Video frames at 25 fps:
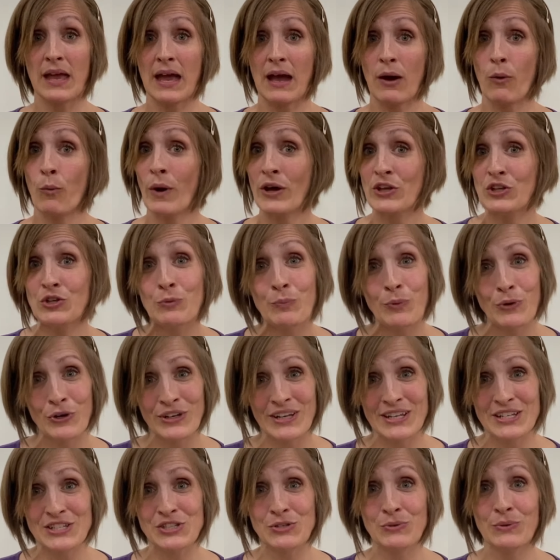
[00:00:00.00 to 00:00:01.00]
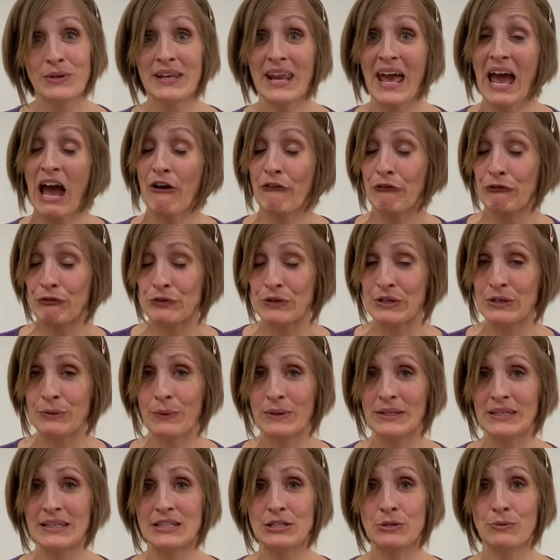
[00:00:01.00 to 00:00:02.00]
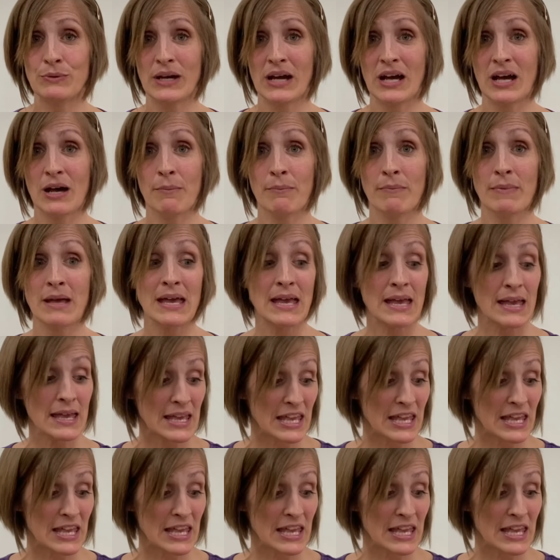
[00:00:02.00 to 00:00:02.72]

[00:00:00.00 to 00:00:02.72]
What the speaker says: what you put into it, how frequently you come.